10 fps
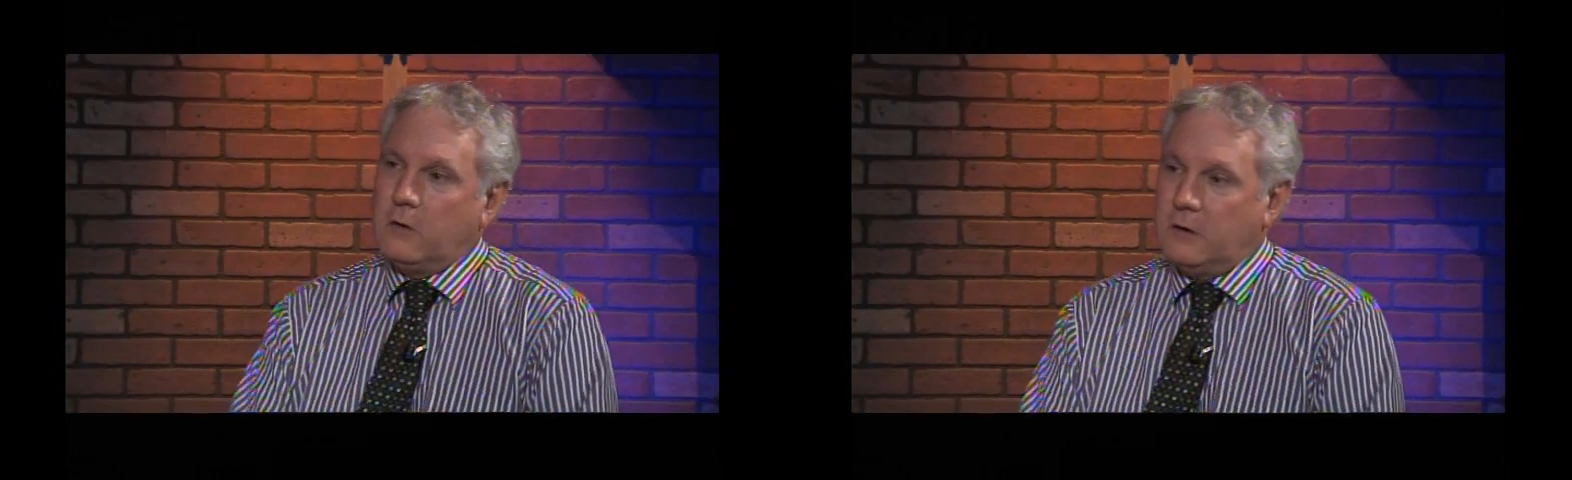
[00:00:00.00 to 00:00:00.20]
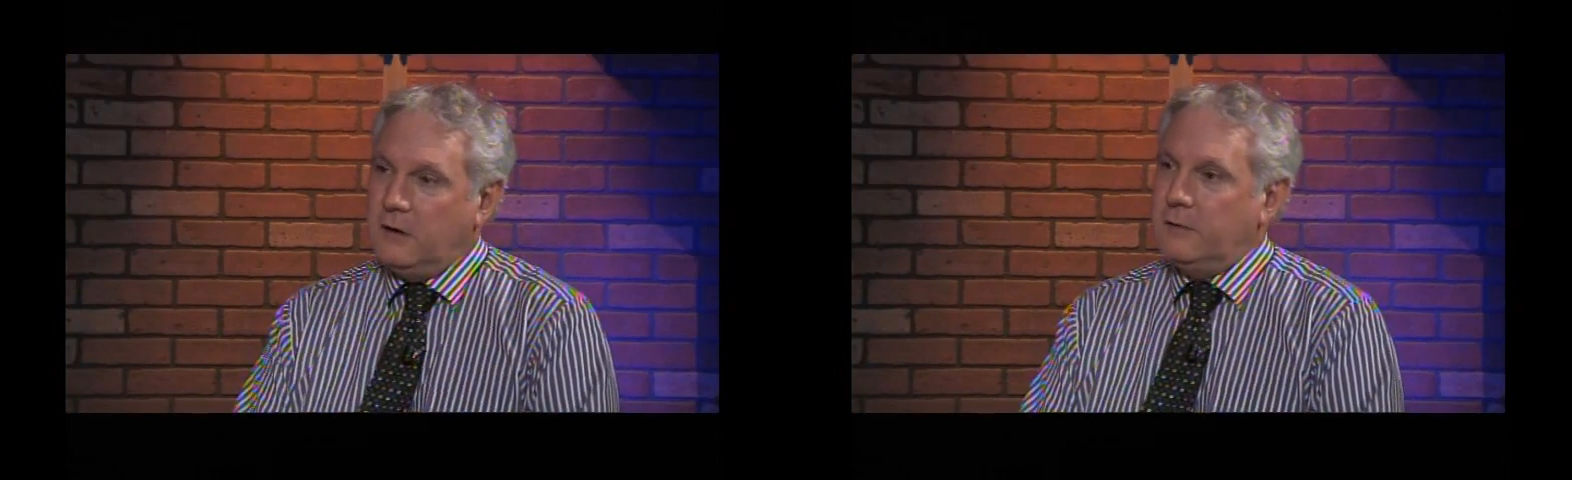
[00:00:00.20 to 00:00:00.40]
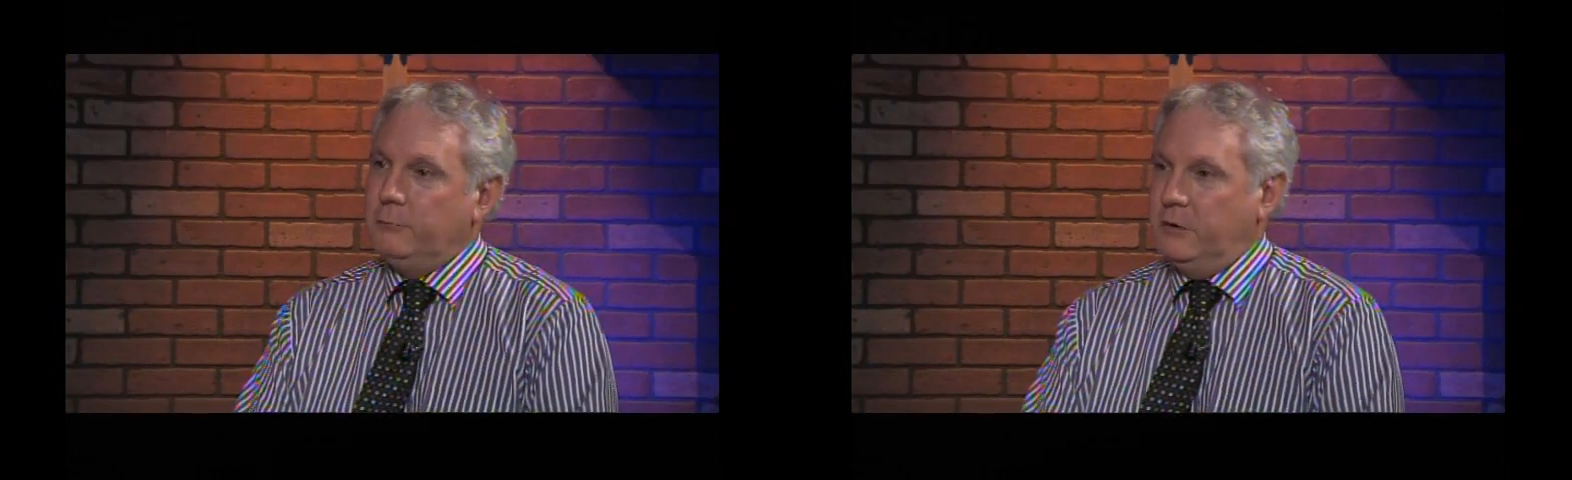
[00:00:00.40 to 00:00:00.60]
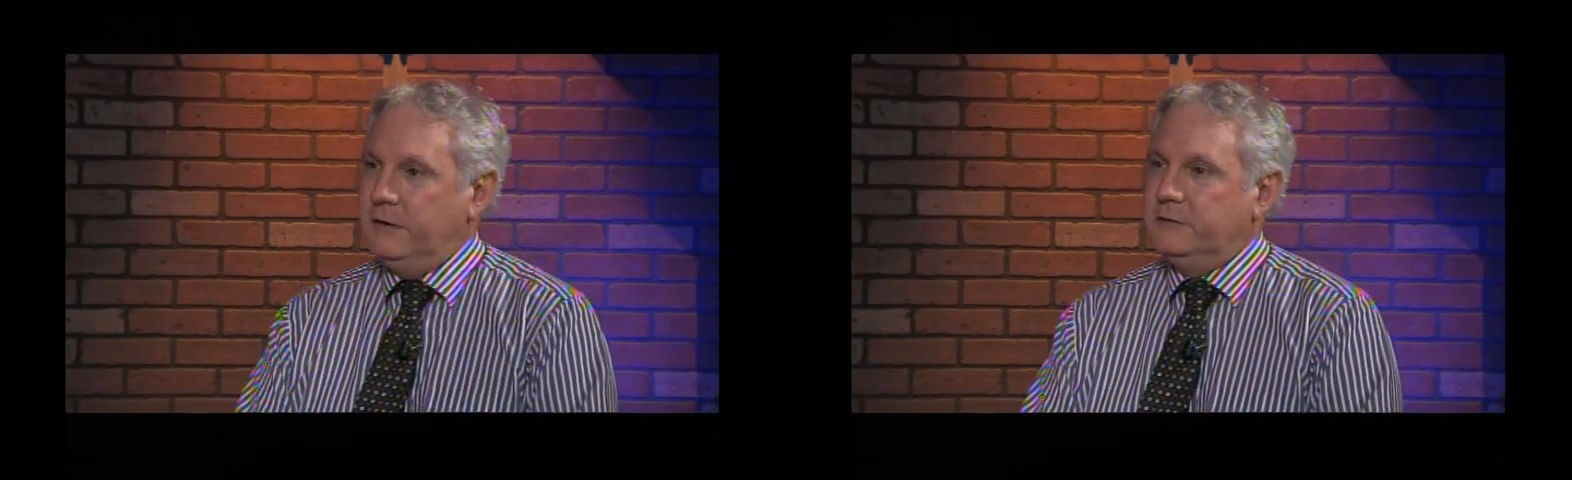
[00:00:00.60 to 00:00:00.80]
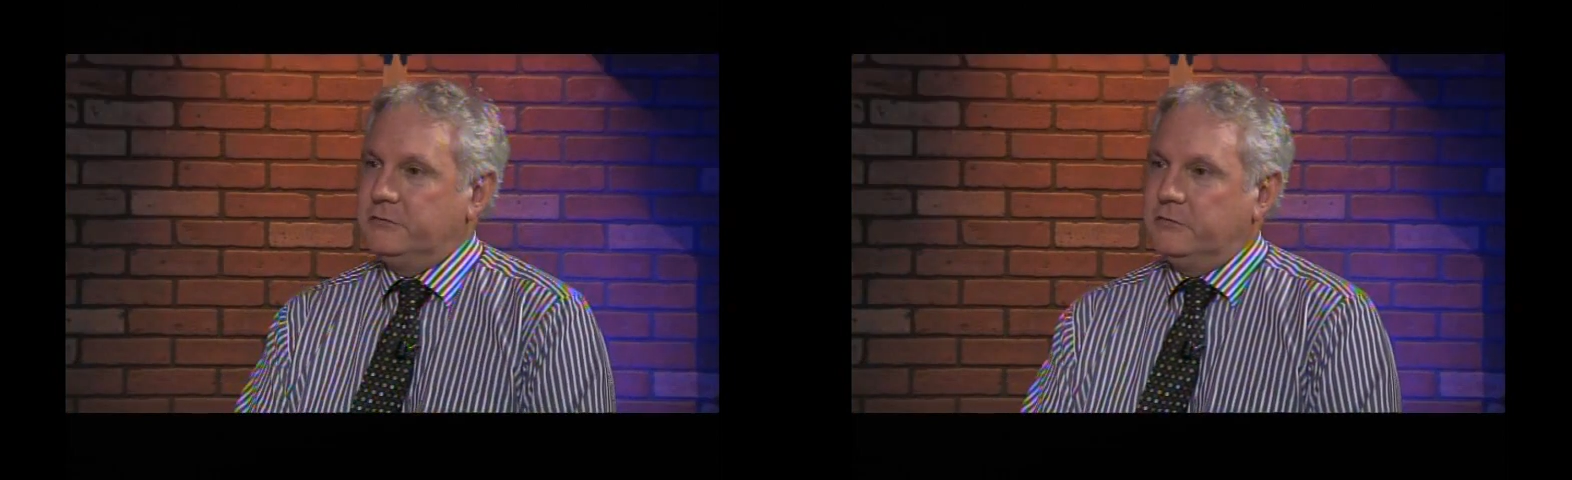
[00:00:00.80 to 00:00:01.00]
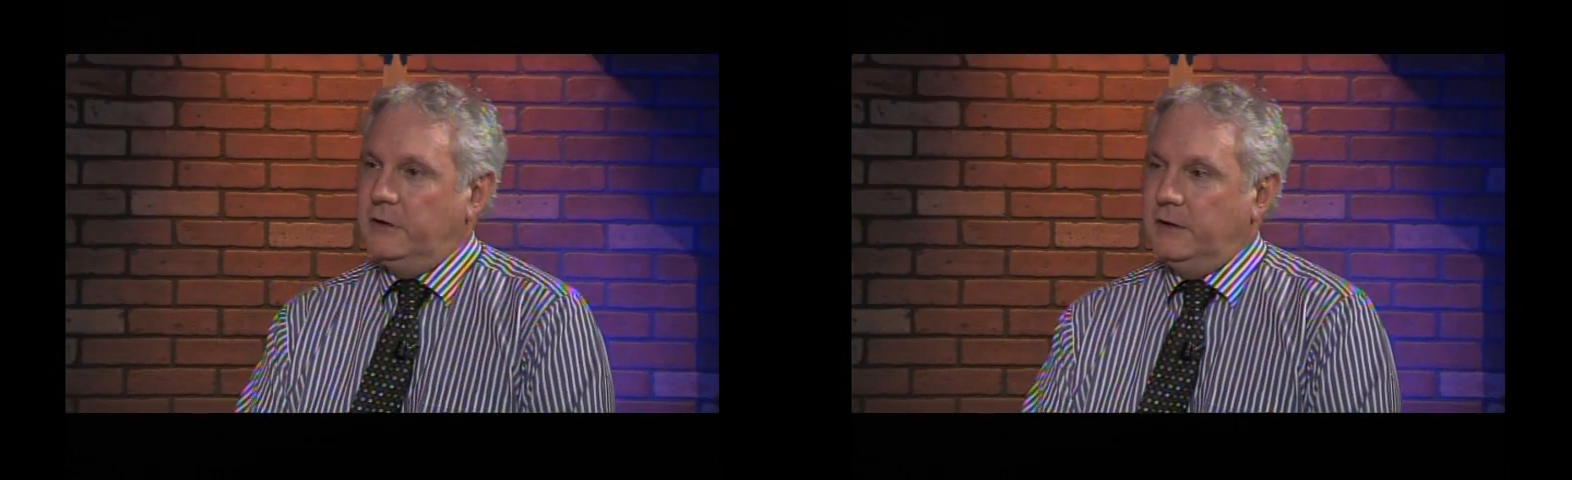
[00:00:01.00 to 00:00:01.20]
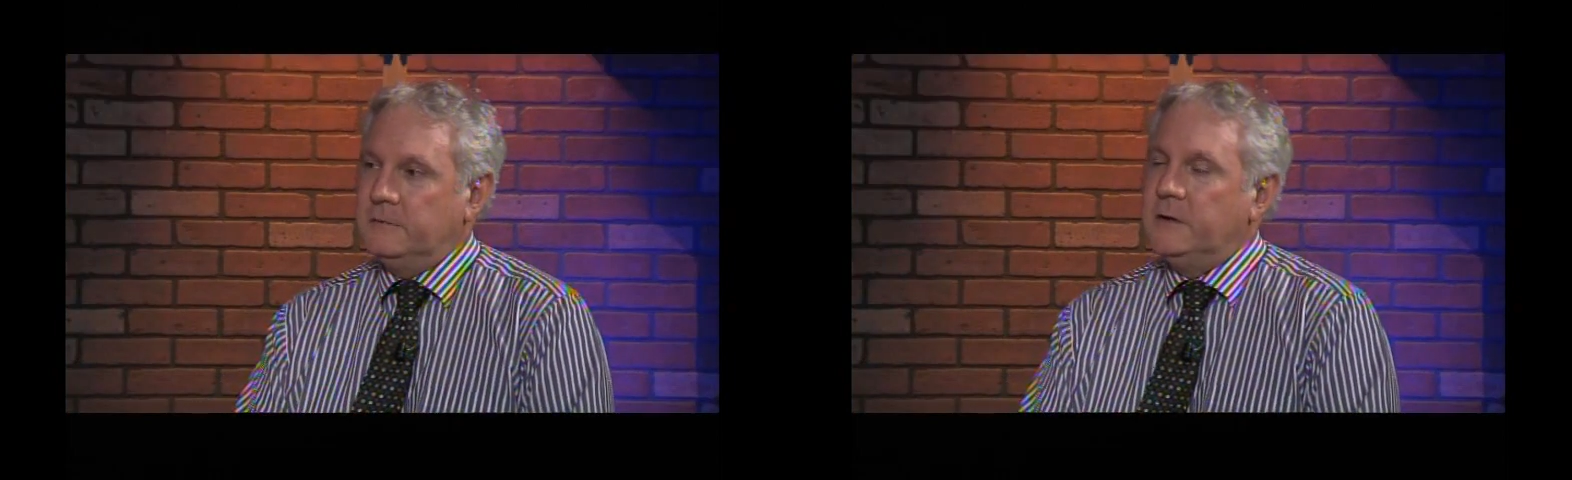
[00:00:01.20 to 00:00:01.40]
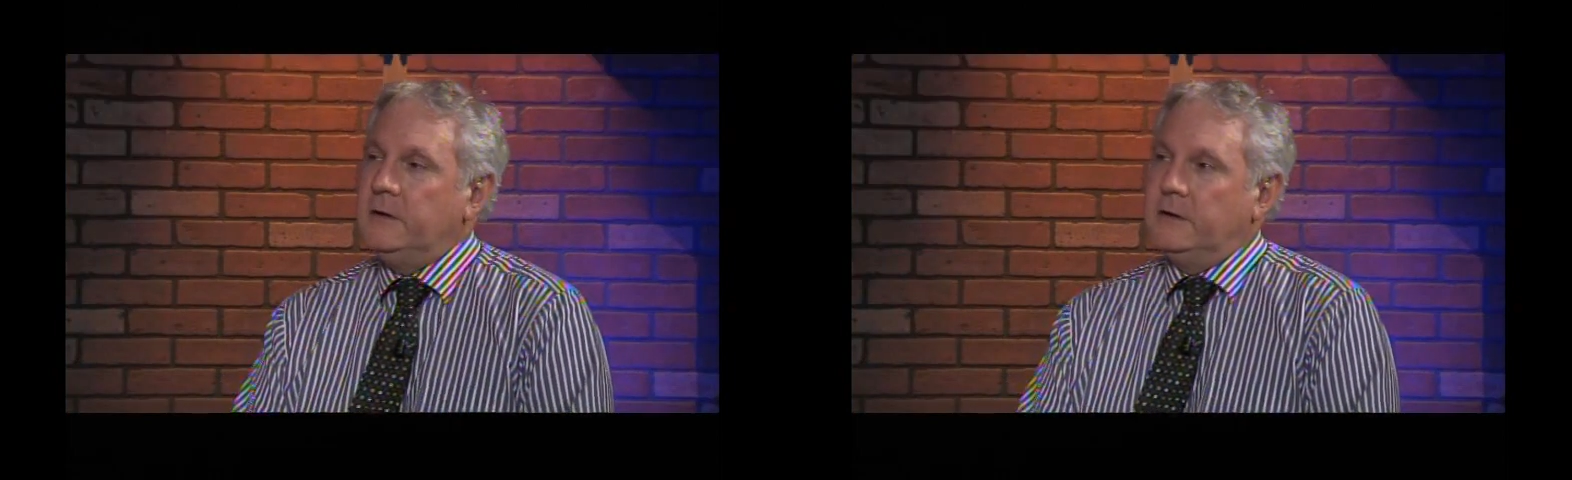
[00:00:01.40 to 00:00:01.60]
on, but it's
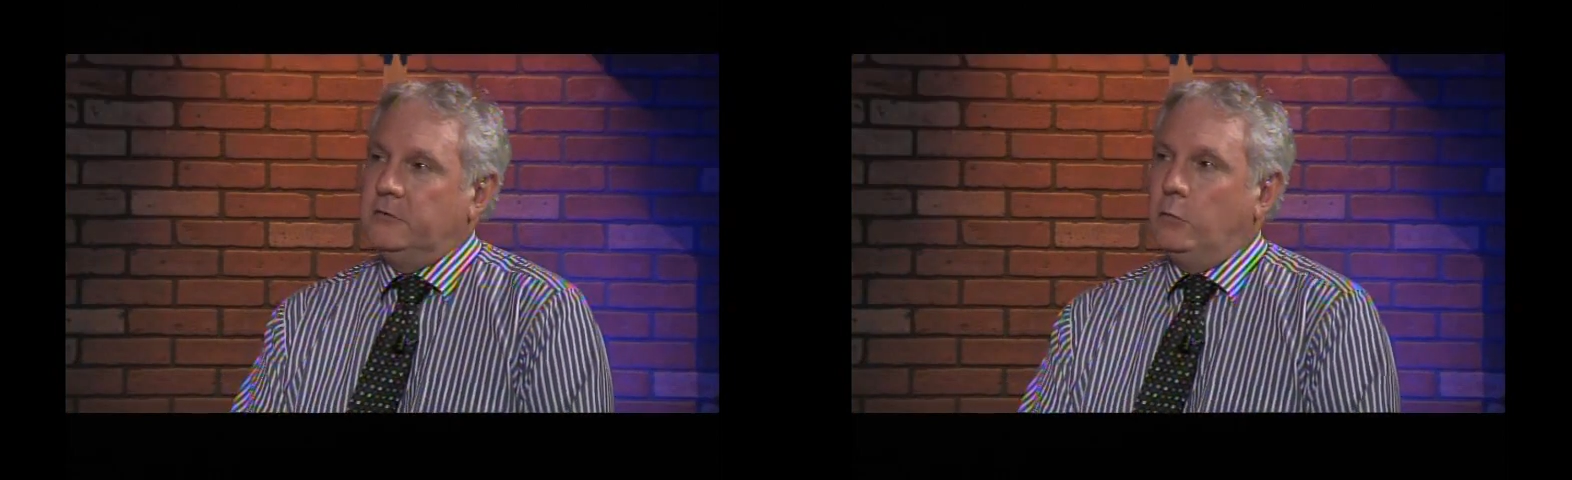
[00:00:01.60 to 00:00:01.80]
the